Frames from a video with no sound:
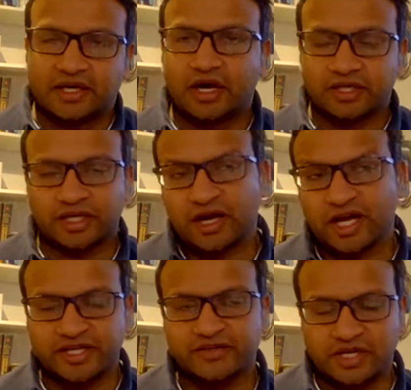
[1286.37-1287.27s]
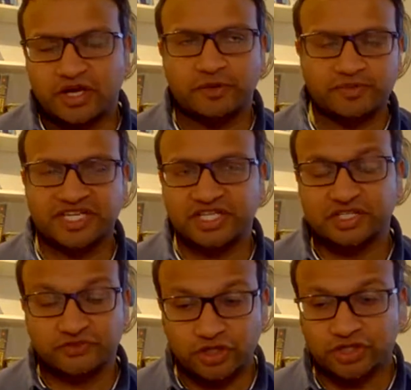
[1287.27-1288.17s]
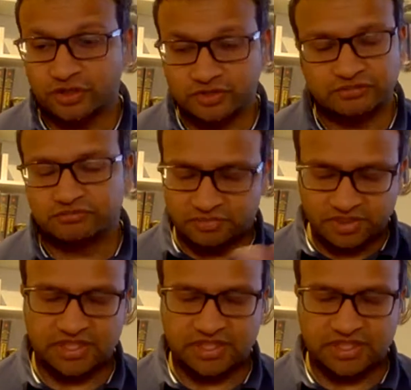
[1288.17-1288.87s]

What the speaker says: there's a high percentage of R codes